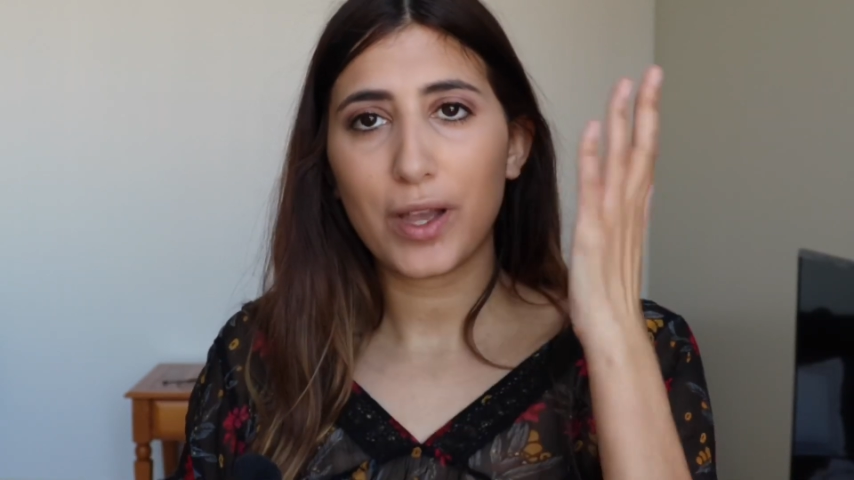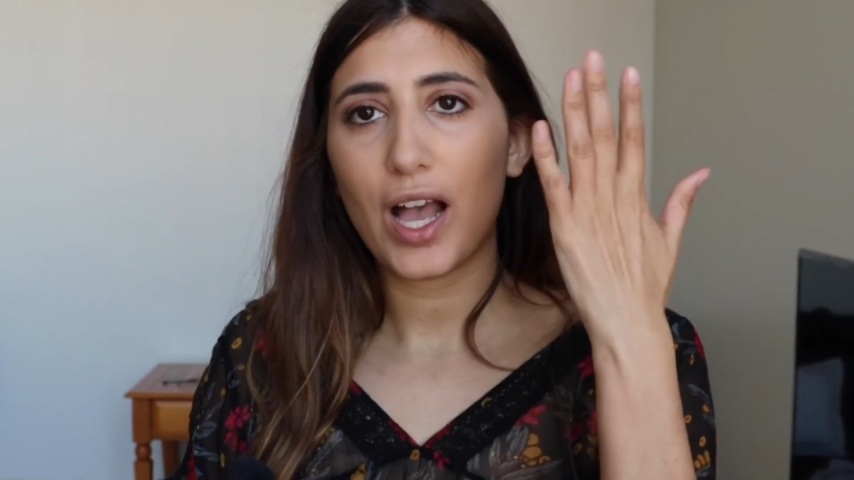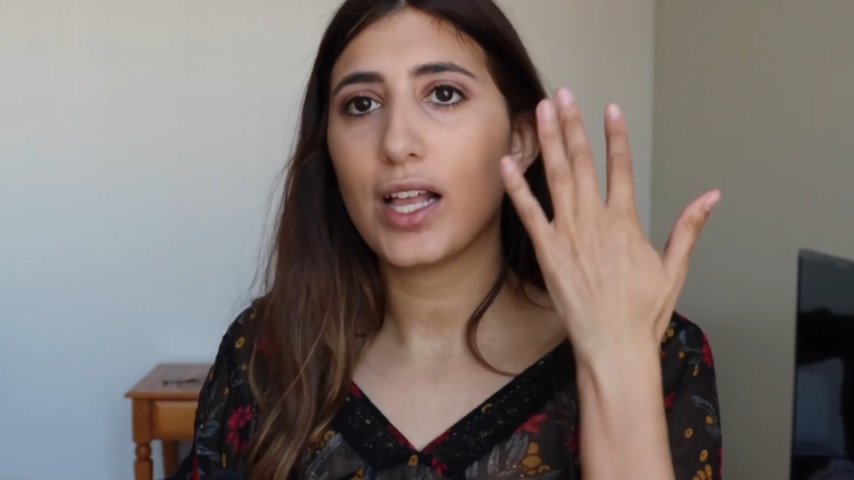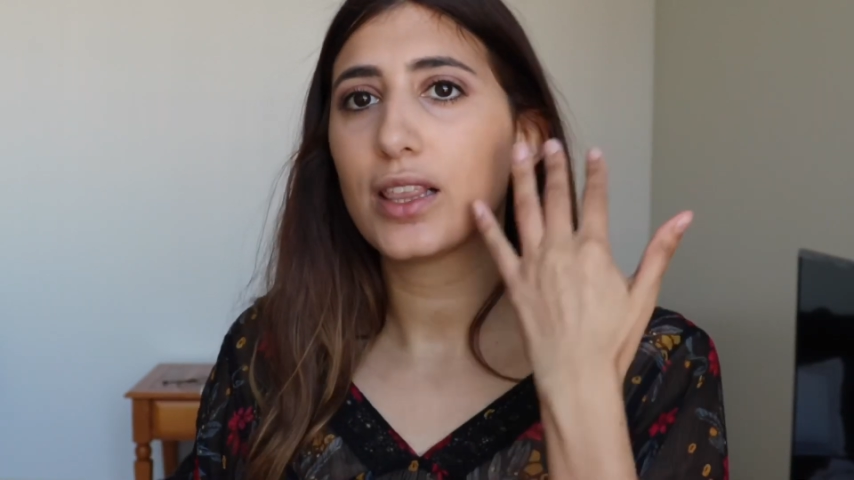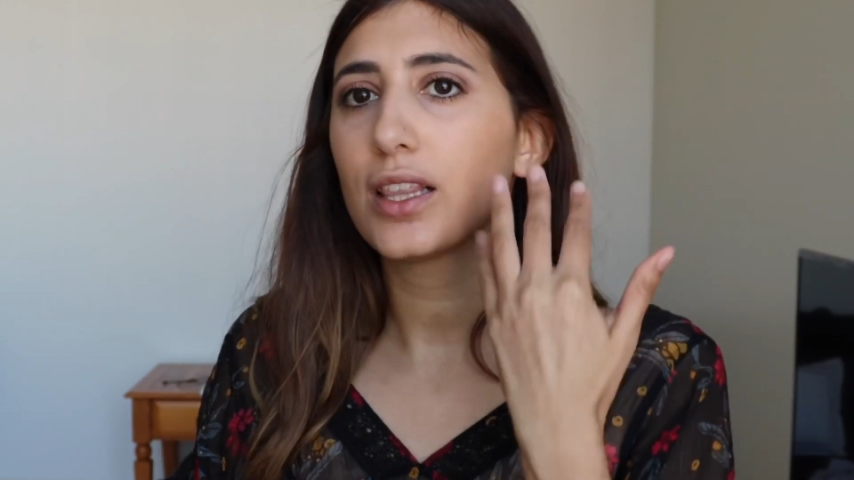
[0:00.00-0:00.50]

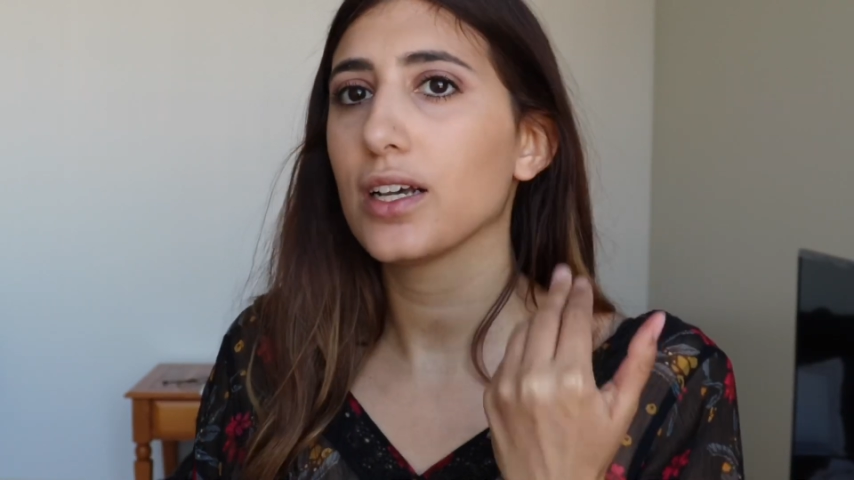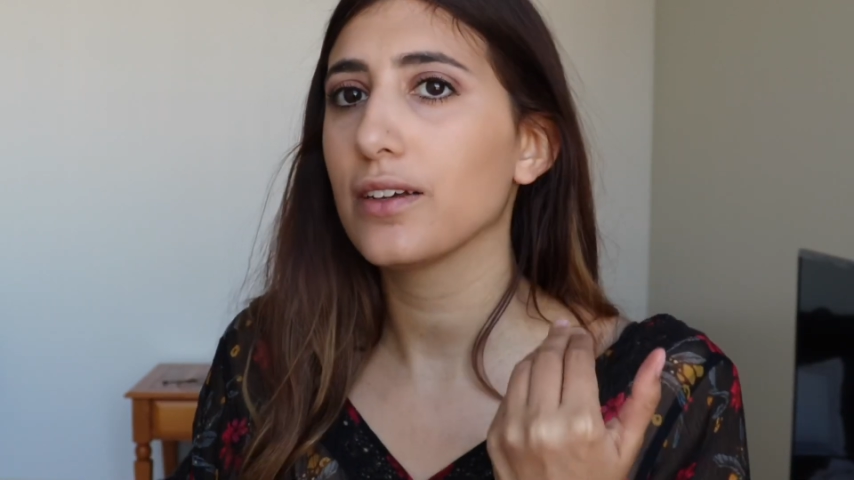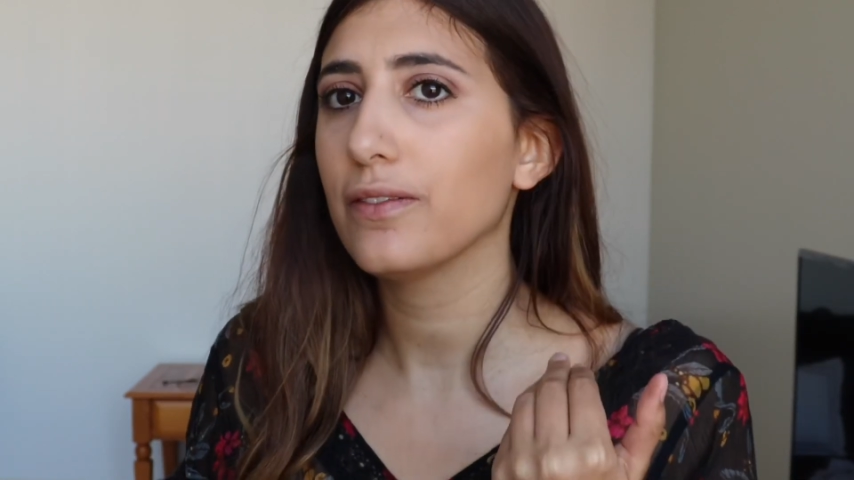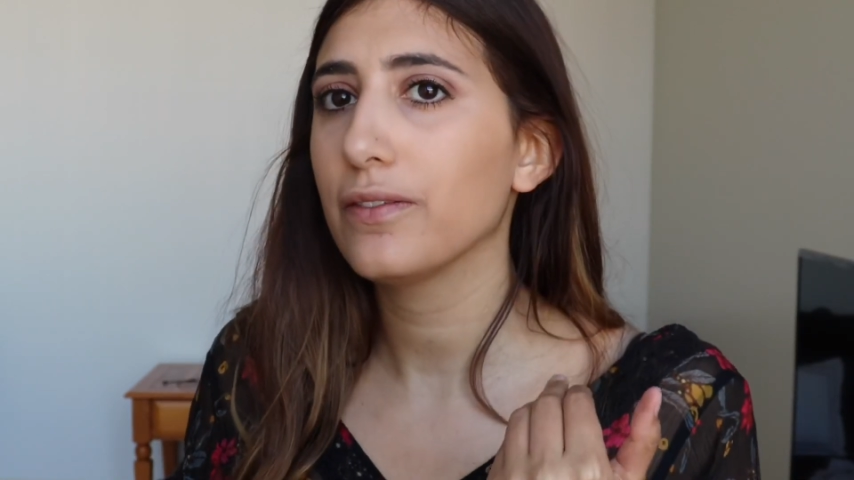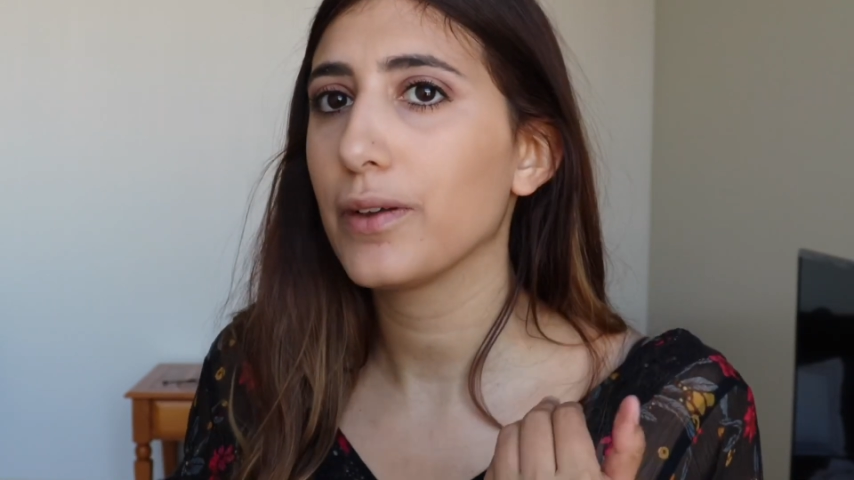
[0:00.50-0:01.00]
but I
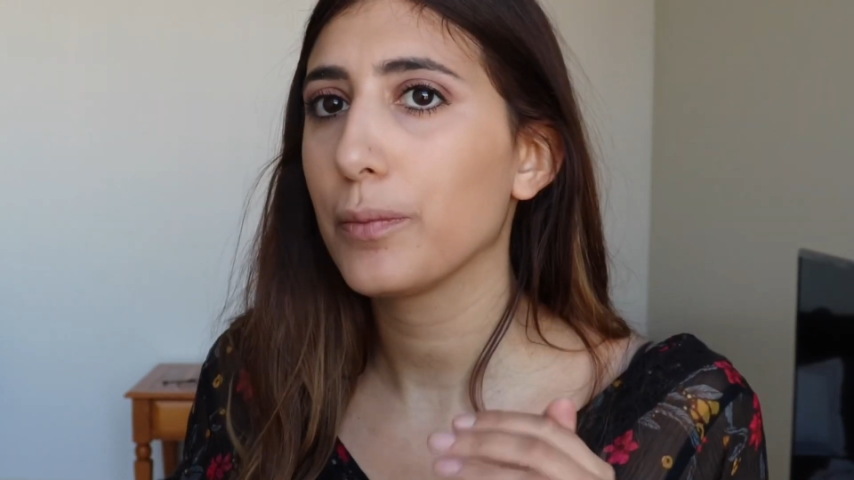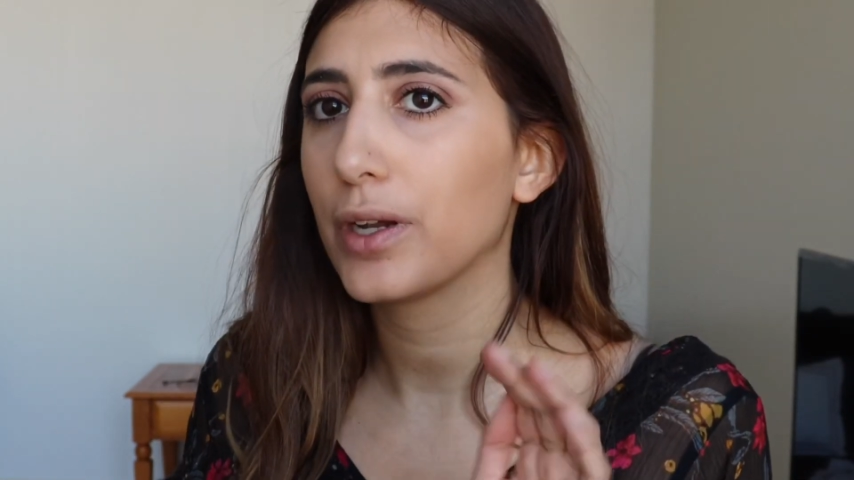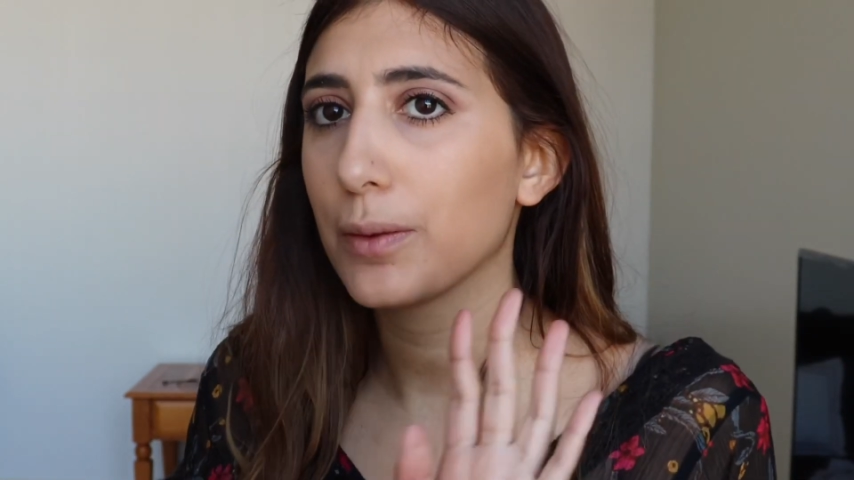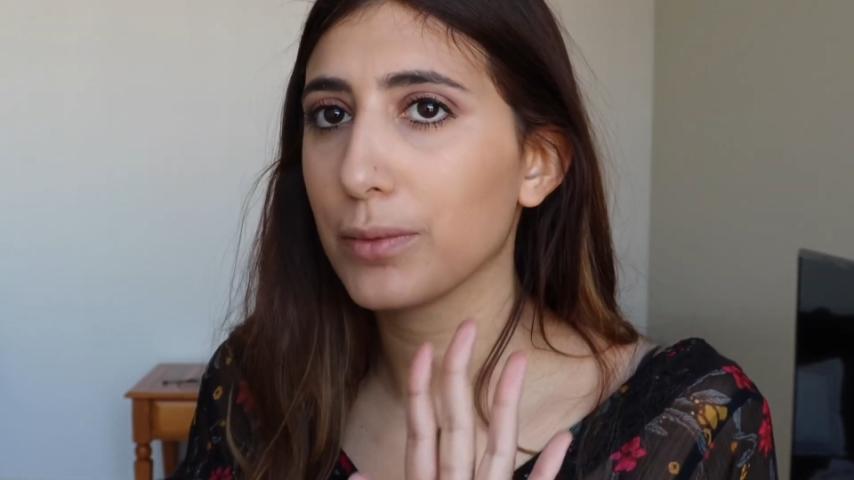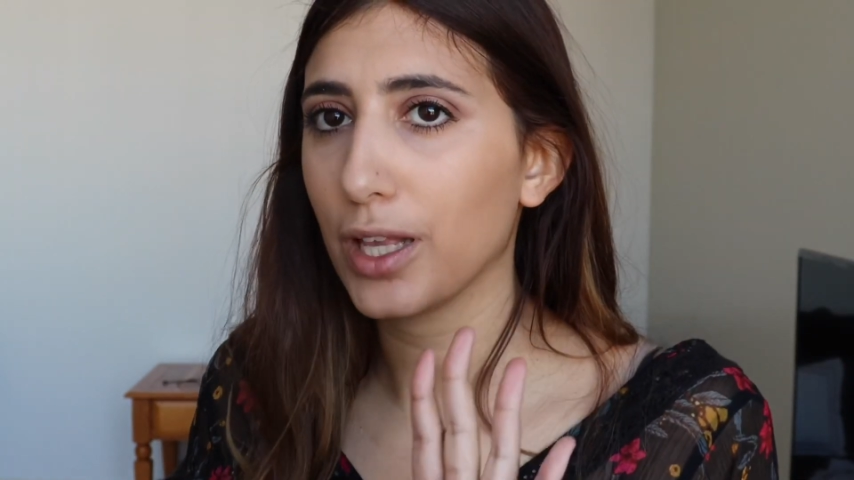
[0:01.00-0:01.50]
love
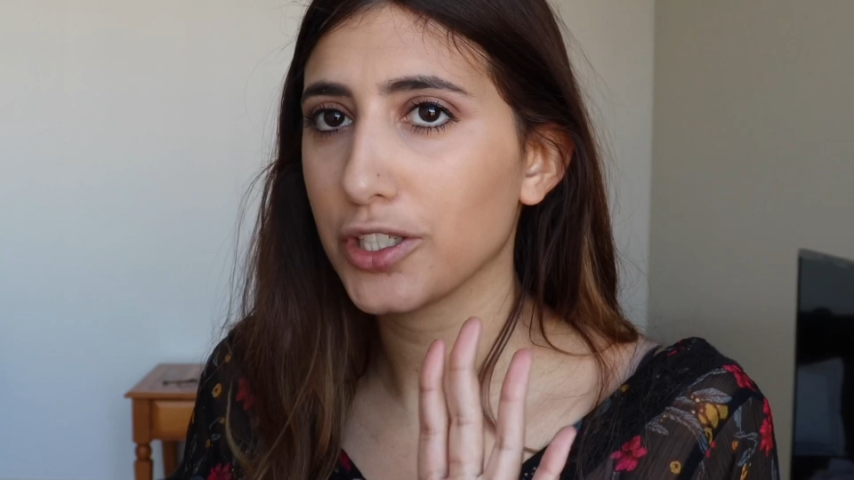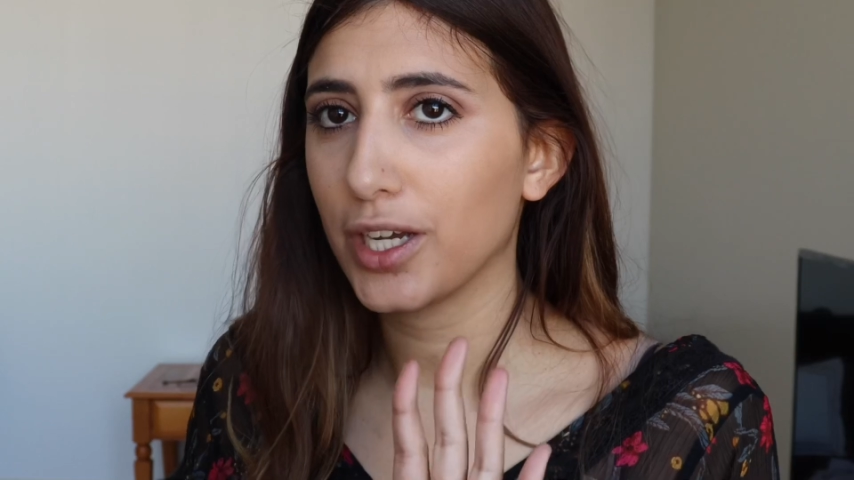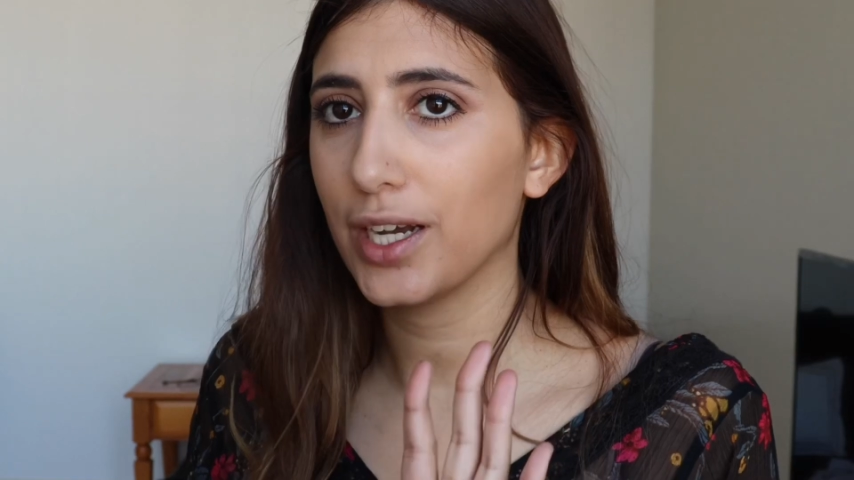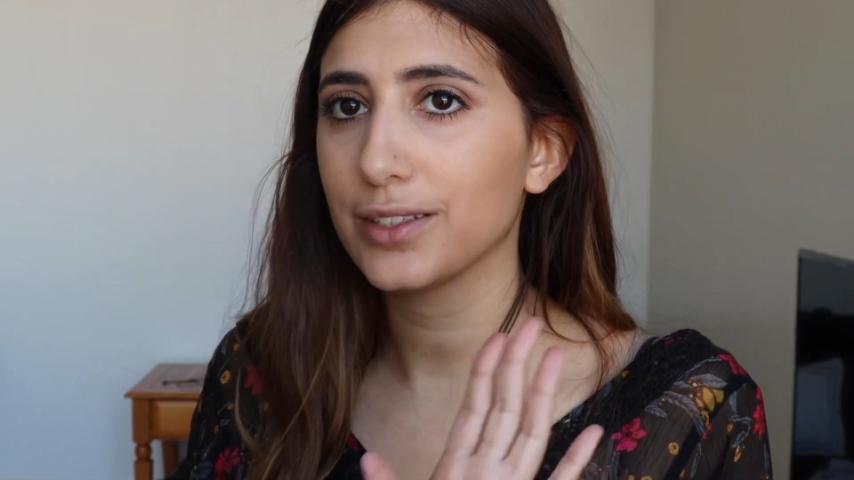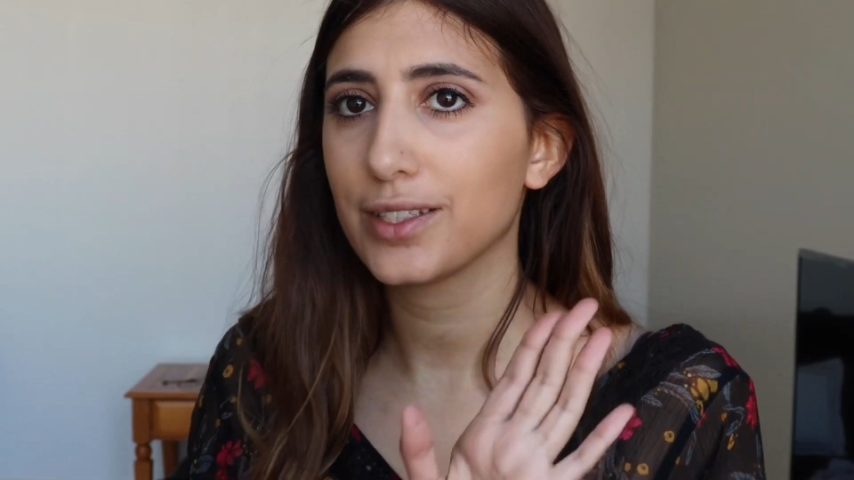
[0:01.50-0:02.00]
putting blush
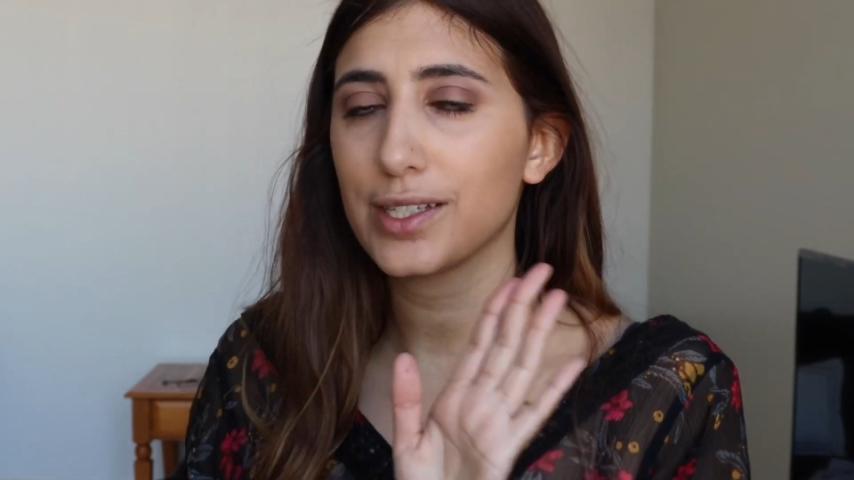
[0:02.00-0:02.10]
on.